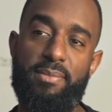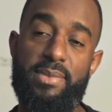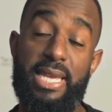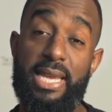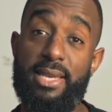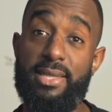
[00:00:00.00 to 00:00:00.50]

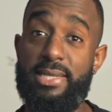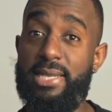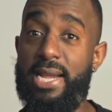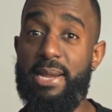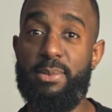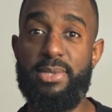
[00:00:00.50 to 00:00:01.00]
taken the
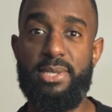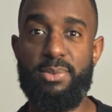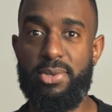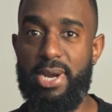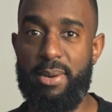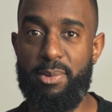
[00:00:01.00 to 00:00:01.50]
time to
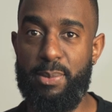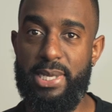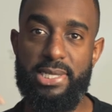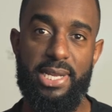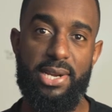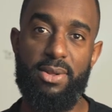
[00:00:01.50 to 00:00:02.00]
subscribe to my
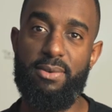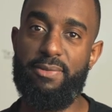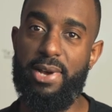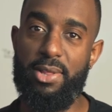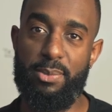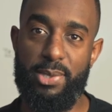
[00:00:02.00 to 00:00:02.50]
channel,
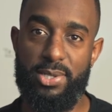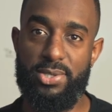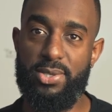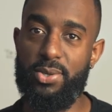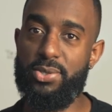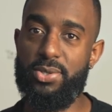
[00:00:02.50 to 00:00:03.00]
follow me on
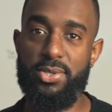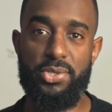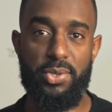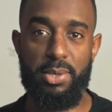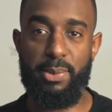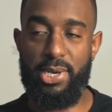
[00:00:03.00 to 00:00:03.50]
social,
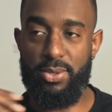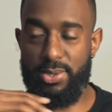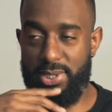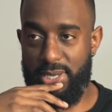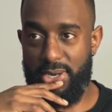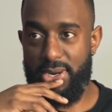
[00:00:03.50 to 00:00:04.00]
join my
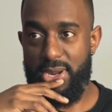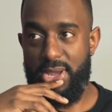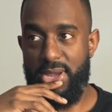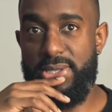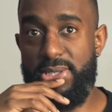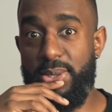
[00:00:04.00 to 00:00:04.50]
newsletter
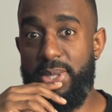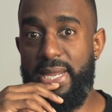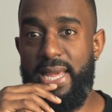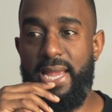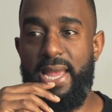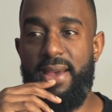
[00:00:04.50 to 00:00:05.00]
so that
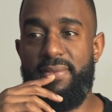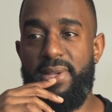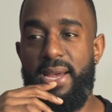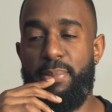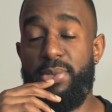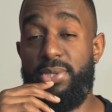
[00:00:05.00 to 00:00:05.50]
I have the
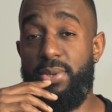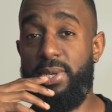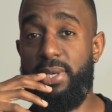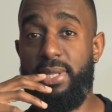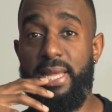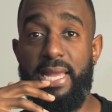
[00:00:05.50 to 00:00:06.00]

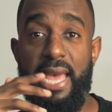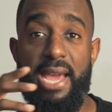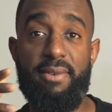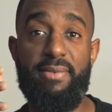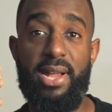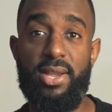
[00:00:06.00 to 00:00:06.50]
opportunity to like
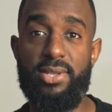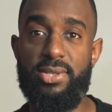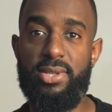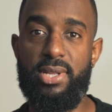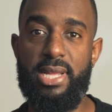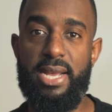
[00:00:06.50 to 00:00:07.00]
add value
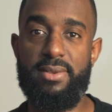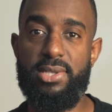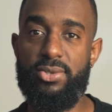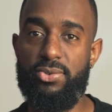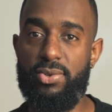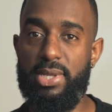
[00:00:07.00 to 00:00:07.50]
to their lives.
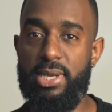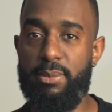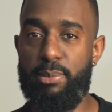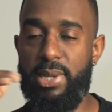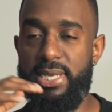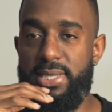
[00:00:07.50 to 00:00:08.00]
It's really a
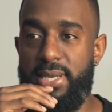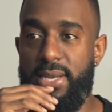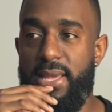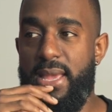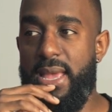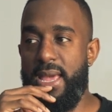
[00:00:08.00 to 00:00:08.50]
blessing.